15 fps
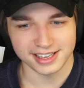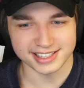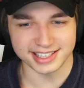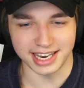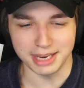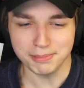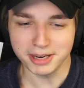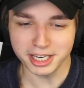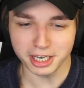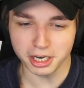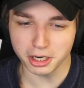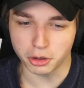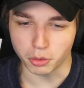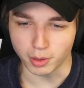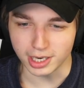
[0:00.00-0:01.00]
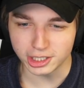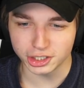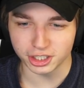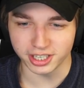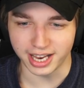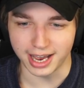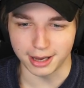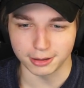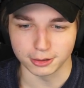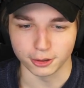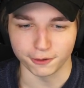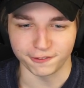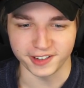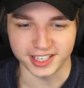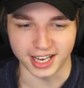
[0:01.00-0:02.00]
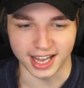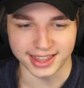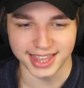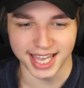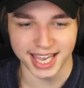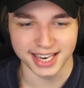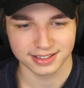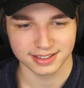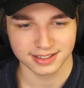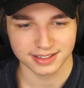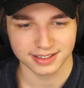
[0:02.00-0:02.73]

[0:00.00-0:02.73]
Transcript: Is anybody gonna question how Luffy got that?